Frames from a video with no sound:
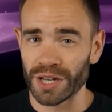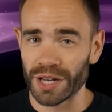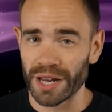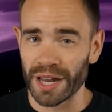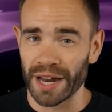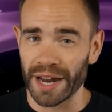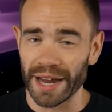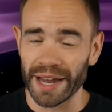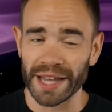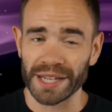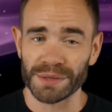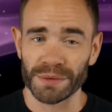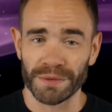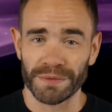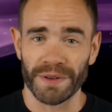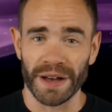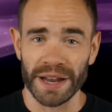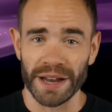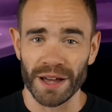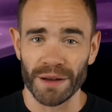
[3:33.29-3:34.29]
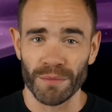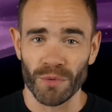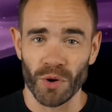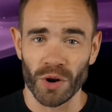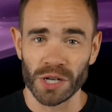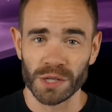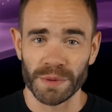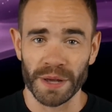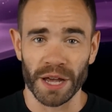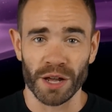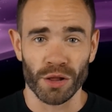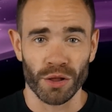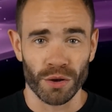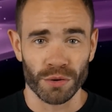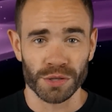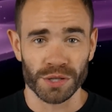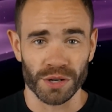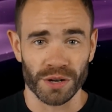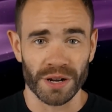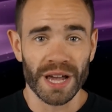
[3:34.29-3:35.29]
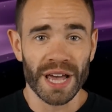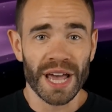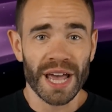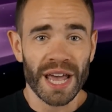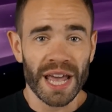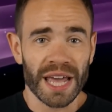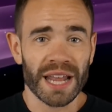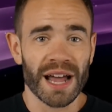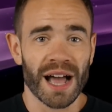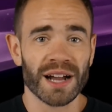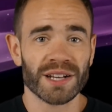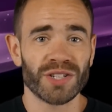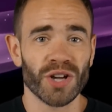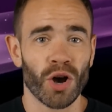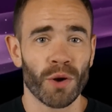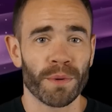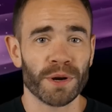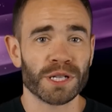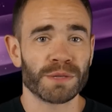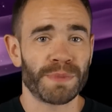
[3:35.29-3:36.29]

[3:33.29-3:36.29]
and I guess we'll find out more as we get closer in October,